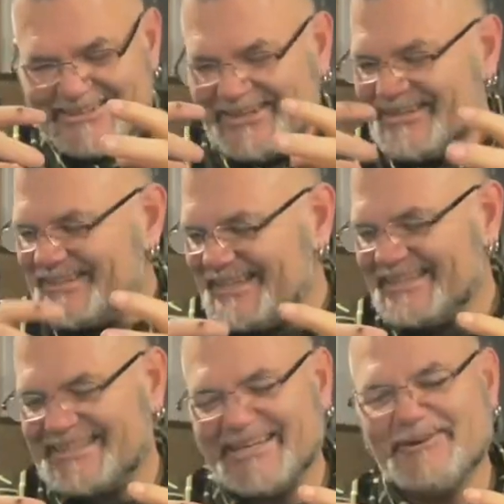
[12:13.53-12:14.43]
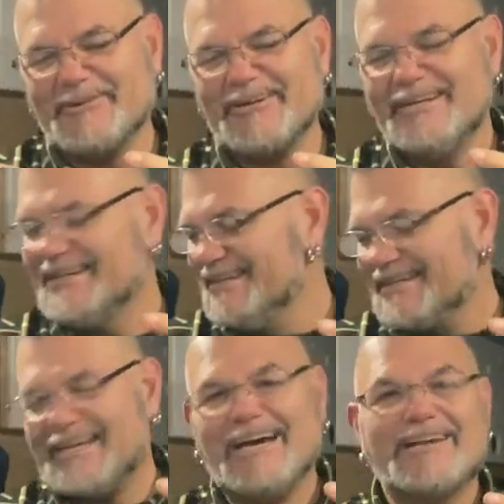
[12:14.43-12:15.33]
looked like they were
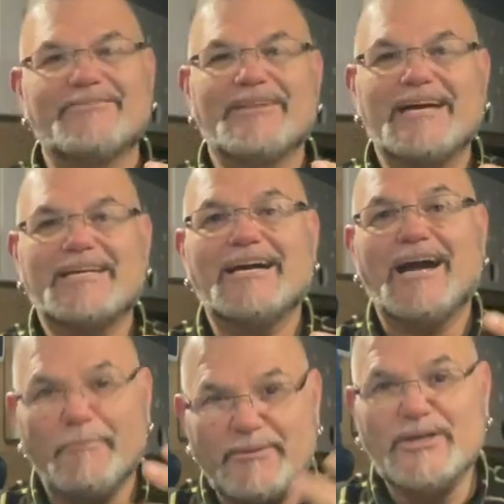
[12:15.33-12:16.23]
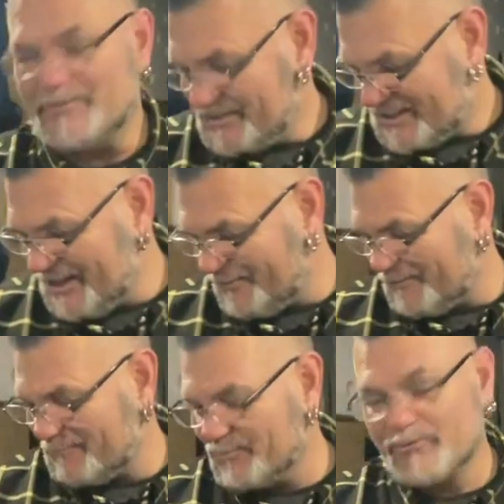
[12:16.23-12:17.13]
kind of like abused. They were
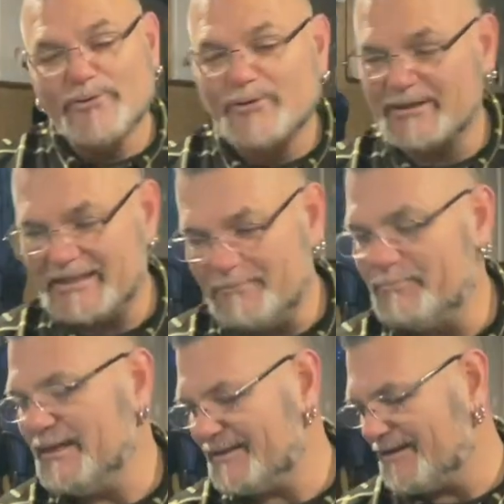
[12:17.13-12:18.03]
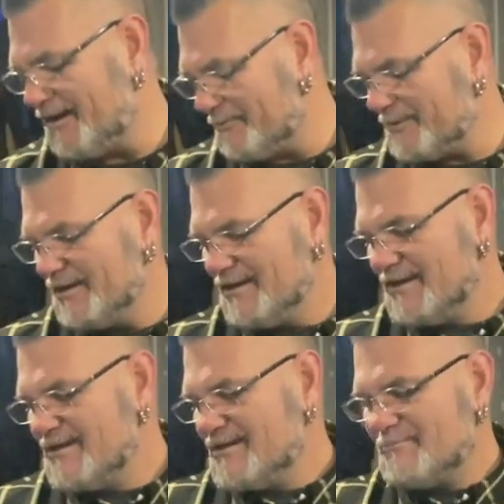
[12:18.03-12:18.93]
brutally beaten up.
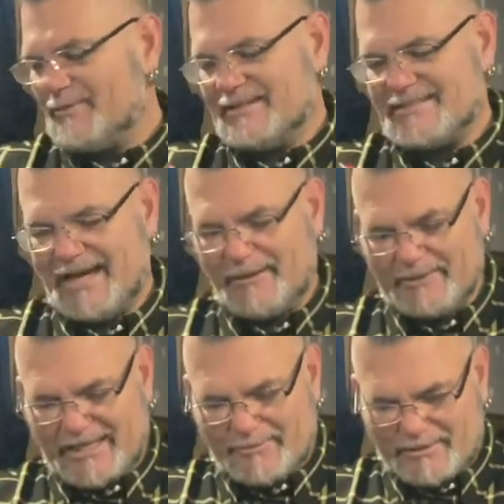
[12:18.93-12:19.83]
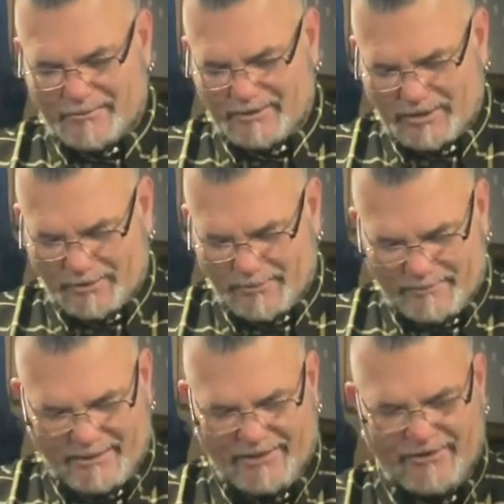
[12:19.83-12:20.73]
But uh, I've been keeping them a little bit
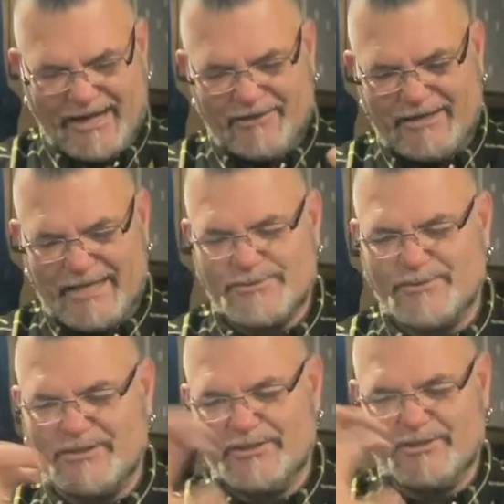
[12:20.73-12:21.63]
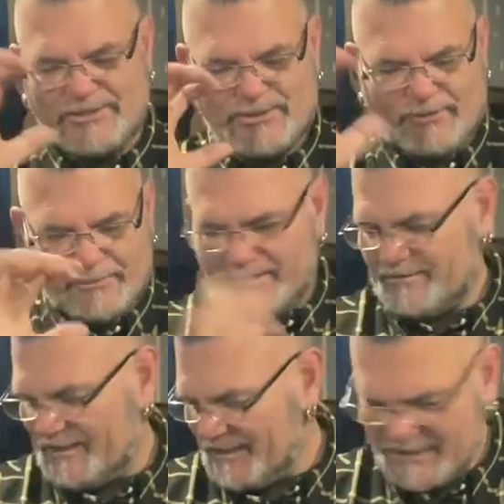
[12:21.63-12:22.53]
better nowadays with a little scrubby
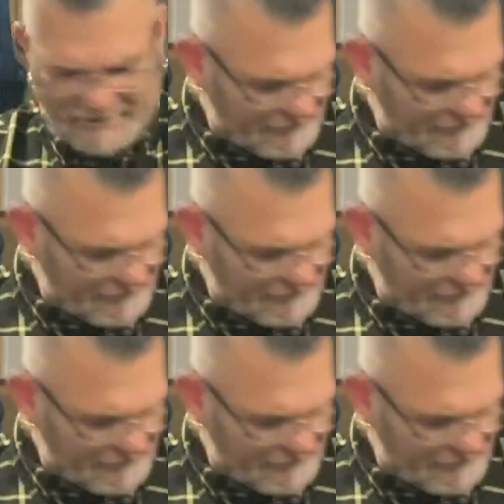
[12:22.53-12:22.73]
thing.